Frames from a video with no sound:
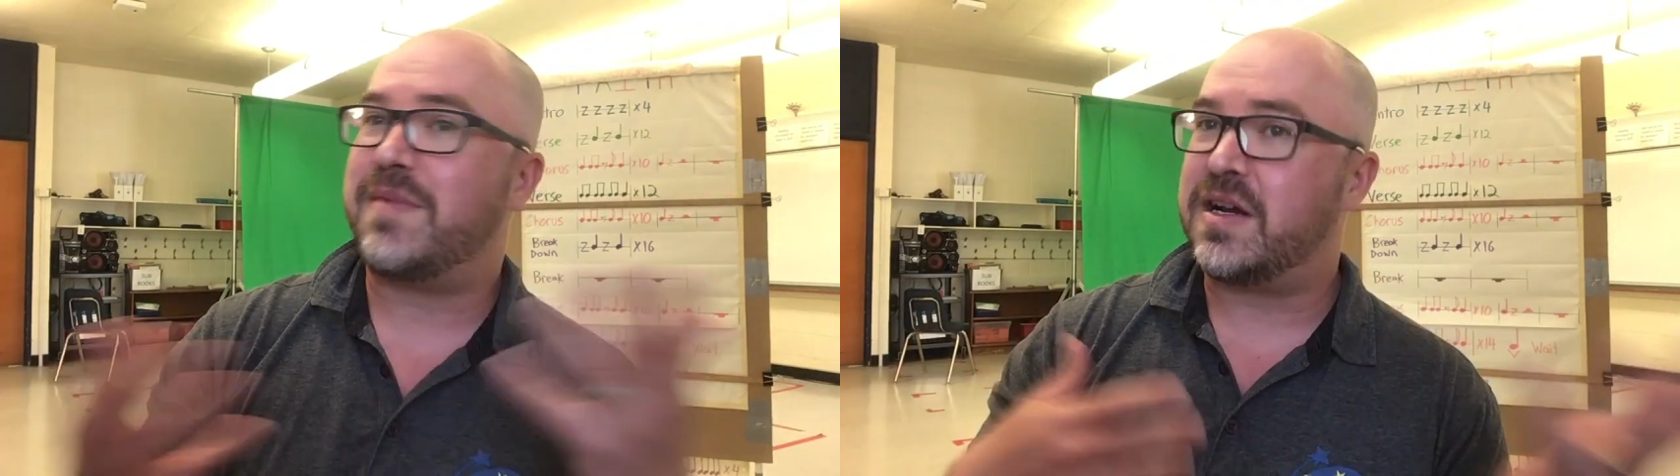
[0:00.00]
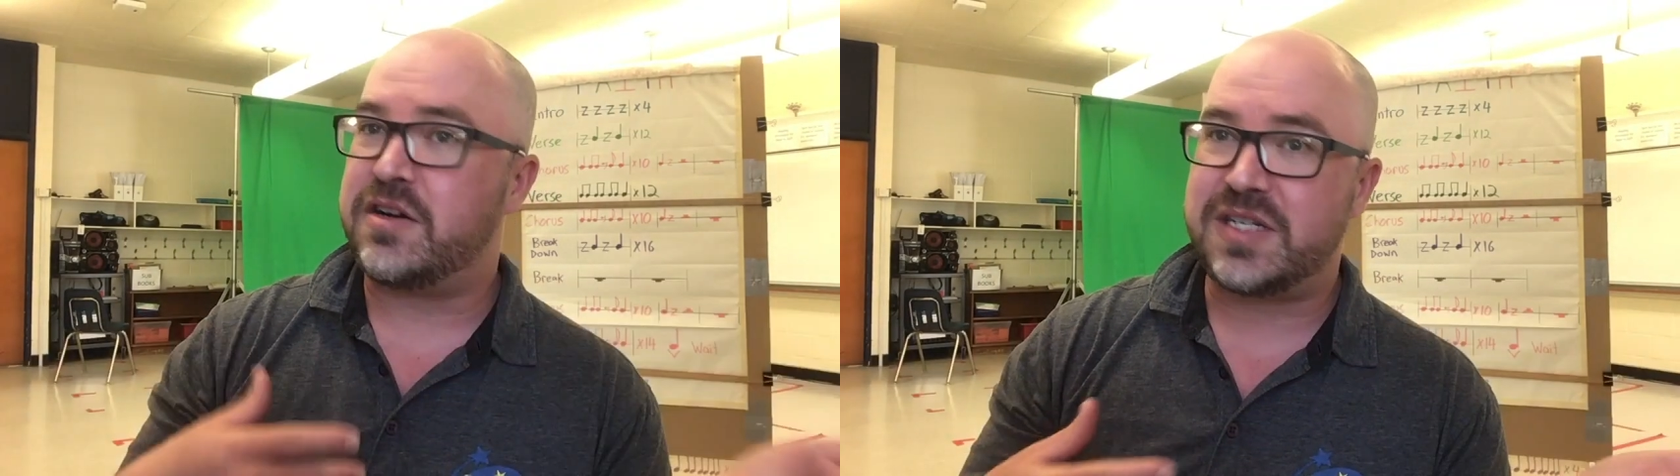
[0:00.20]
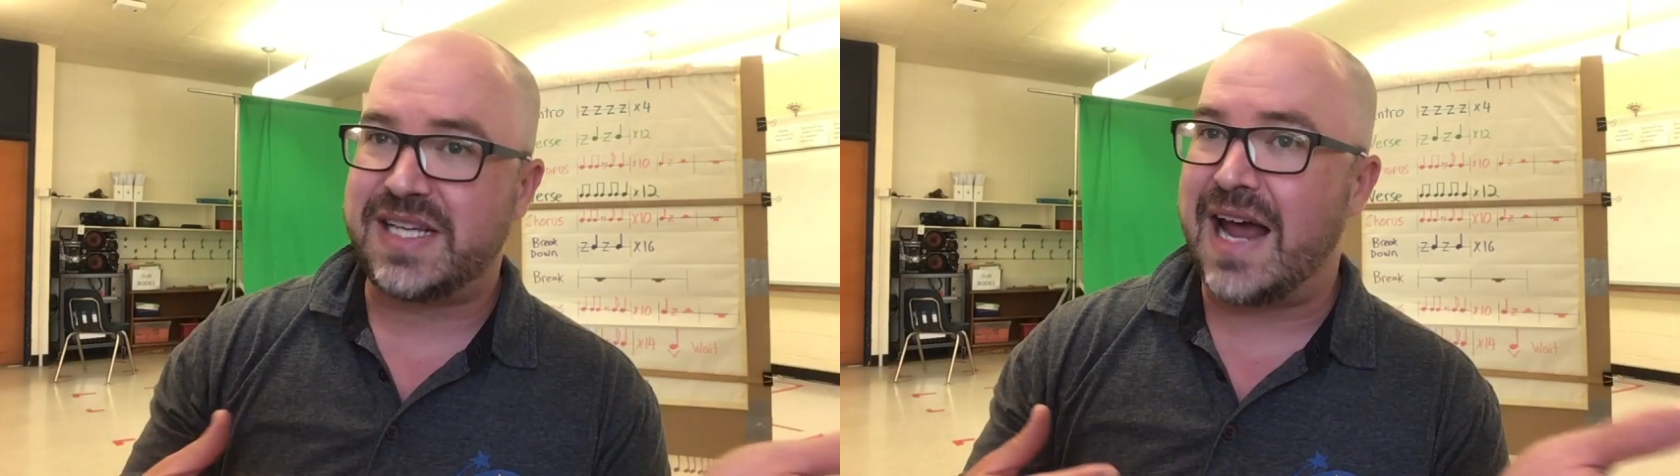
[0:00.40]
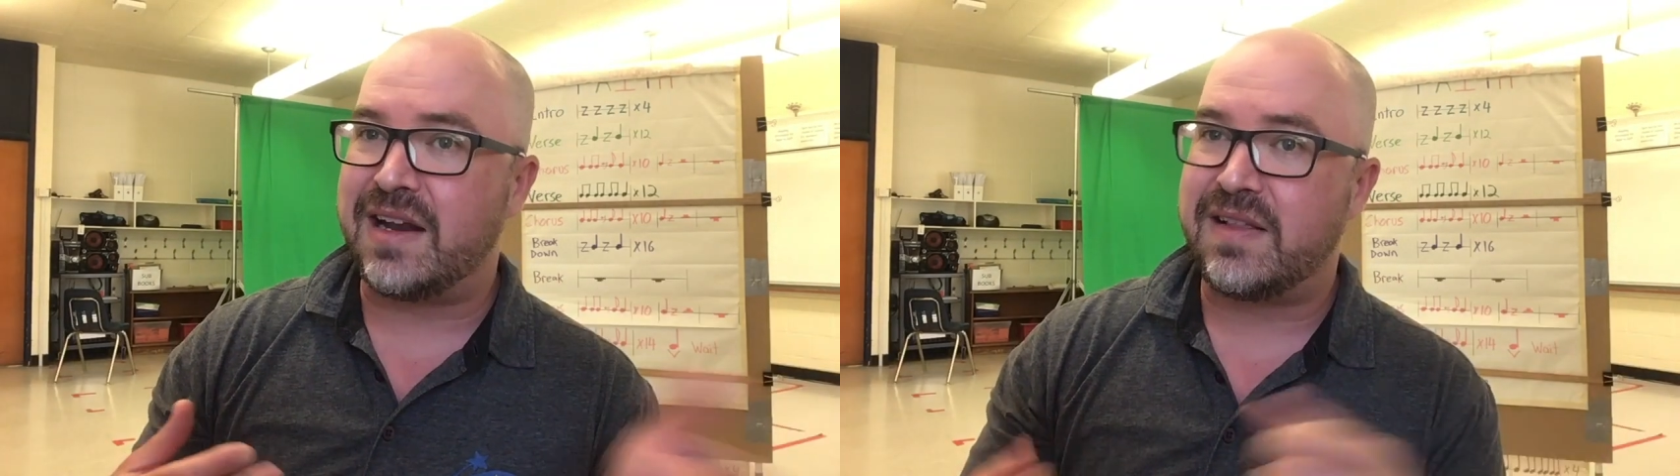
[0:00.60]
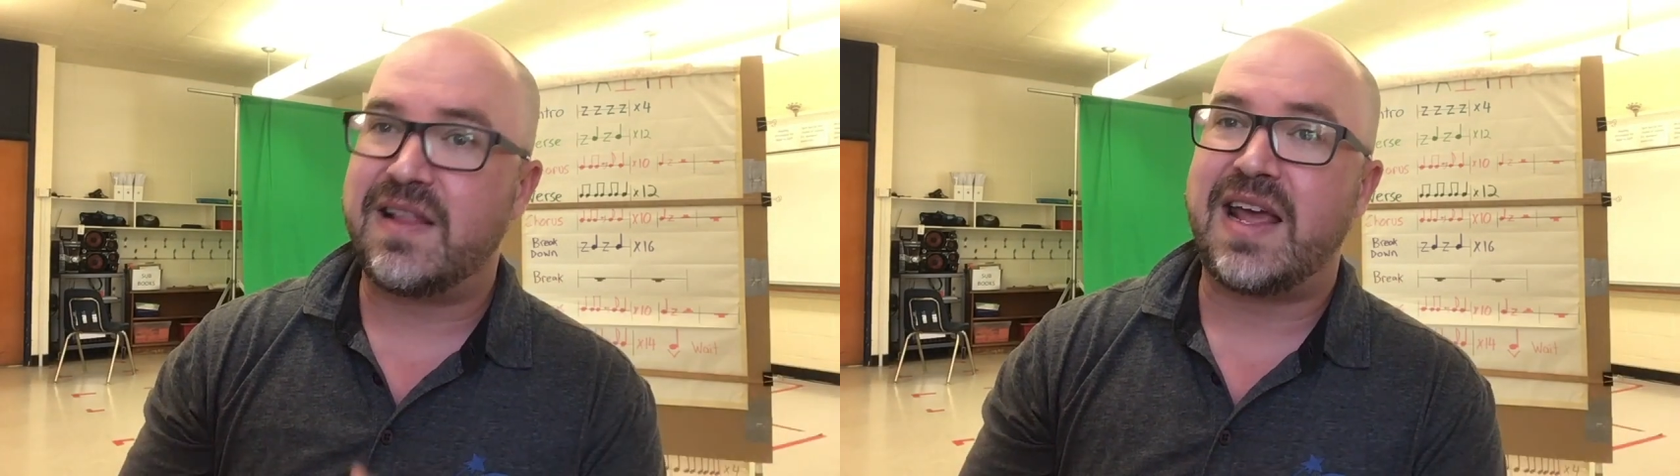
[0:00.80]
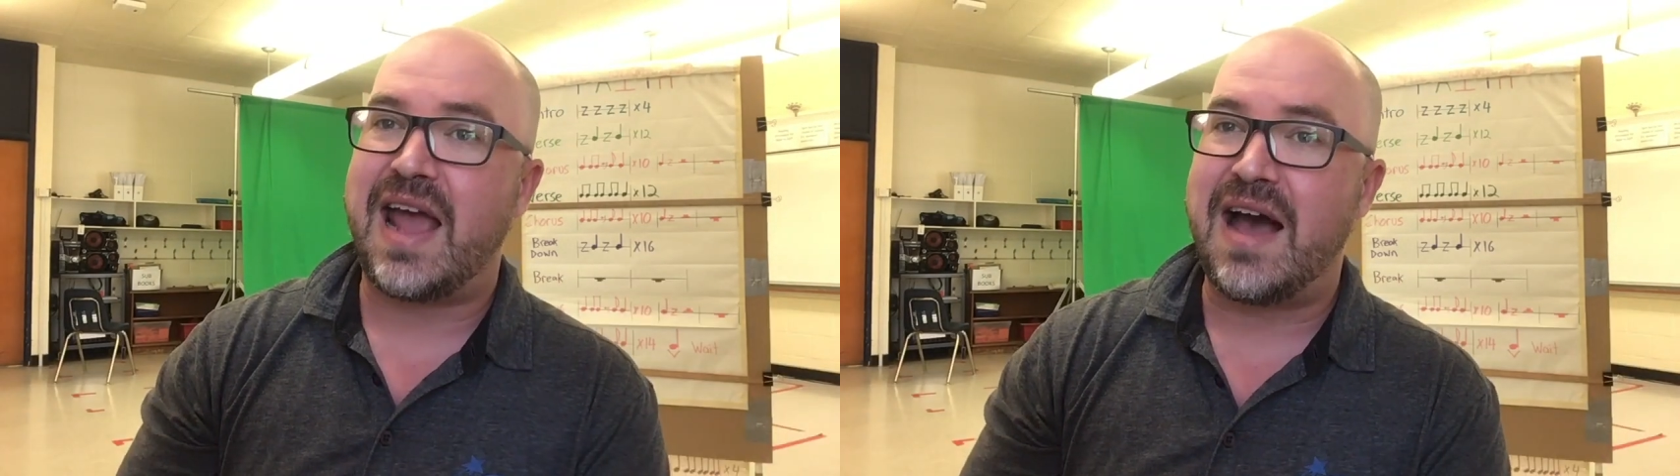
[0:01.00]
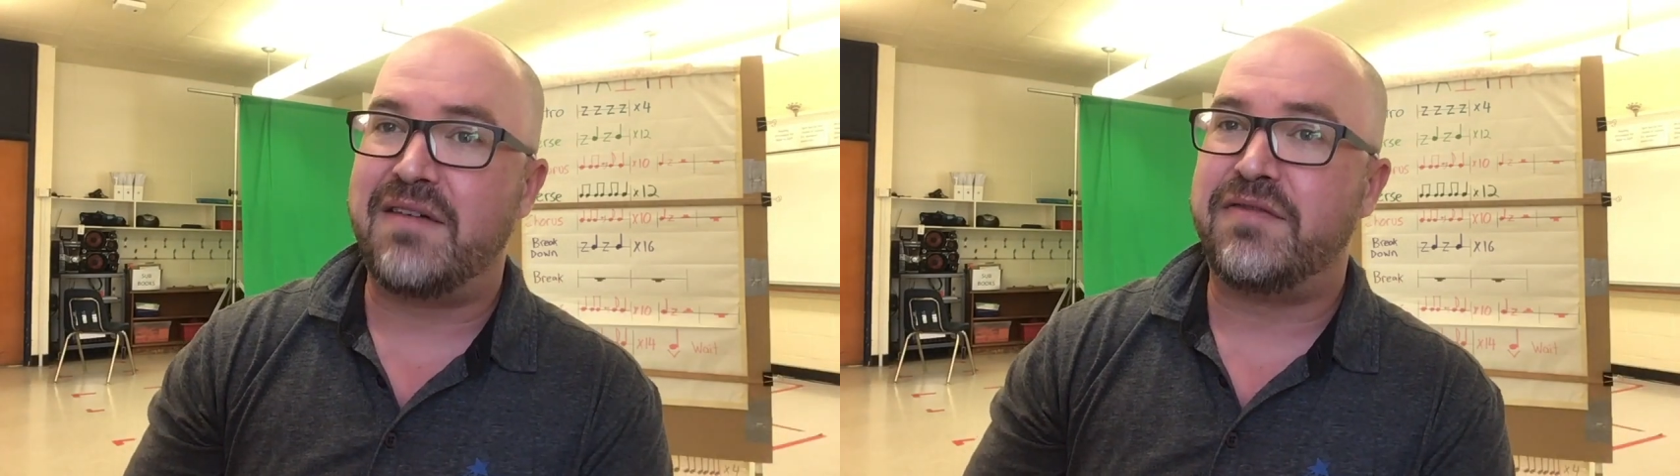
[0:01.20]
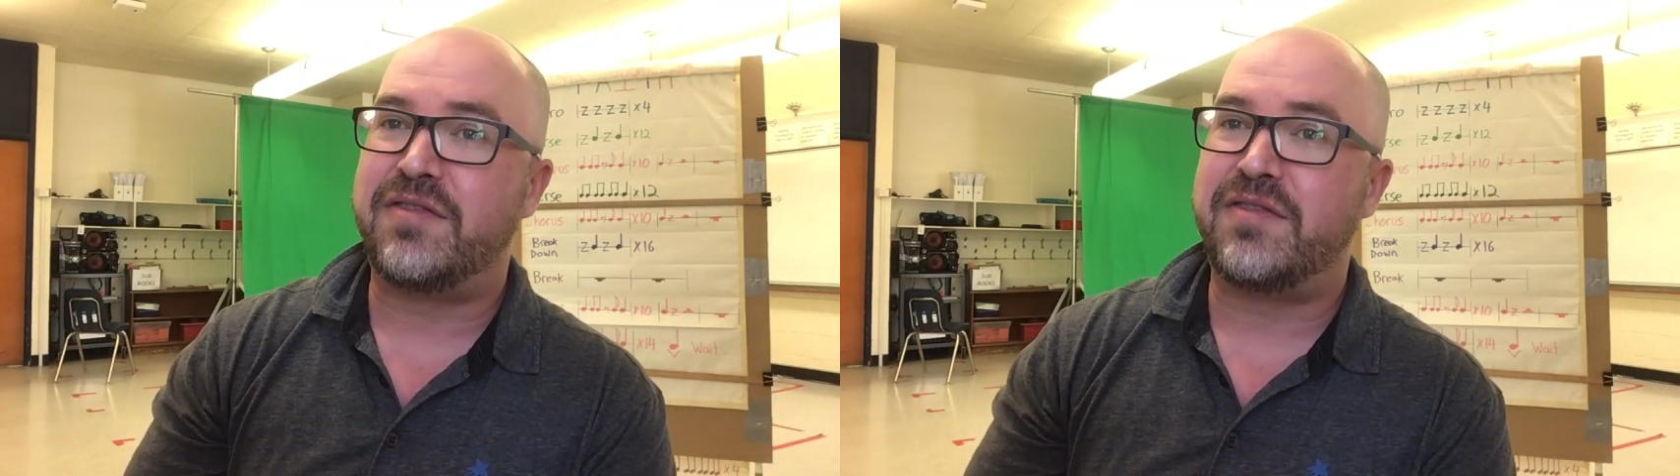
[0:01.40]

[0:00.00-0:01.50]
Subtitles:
understanding that they have